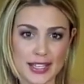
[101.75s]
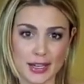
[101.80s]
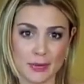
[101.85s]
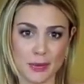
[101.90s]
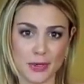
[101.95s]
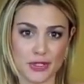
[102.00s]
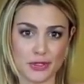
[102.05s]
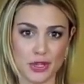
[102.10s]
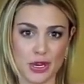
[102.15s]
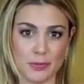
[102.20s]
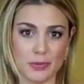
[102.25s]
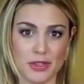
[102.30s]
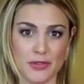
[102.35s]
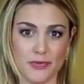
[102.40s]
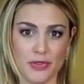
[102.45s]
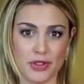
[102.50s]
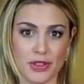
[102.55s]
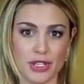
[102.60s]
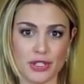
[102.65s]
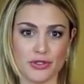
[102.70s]
get a
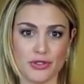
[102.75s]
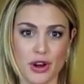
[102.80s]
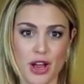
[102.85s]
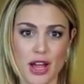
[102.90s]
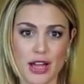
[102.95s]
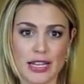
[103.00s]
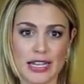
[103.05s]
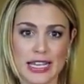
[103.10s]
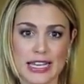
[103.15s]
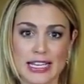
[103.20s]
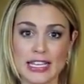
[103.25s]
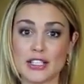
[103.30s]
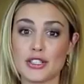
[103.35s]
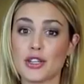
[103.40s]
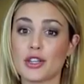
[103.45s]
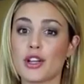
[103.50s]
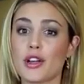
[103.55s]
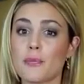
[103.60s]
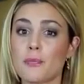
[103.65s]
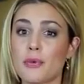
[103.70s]
prescription for the drug and he
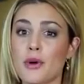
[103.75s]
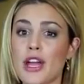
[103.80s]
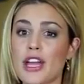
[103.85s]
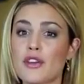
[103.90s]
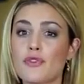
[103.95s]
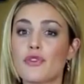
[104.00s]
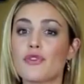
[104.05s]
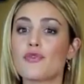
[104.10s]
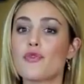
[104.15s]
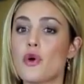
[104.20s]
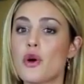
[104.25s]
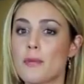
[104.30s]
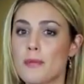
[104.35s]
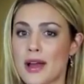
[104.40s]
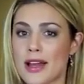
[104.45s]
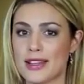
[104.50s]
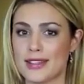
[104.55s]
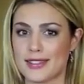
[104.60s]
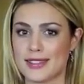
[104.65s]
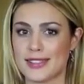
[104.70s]
took a break for four
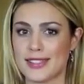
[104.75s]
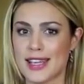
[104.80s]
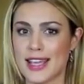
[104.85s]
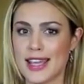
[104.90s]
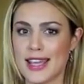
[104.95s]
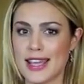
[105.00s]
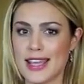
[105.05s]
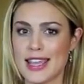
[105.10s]
months.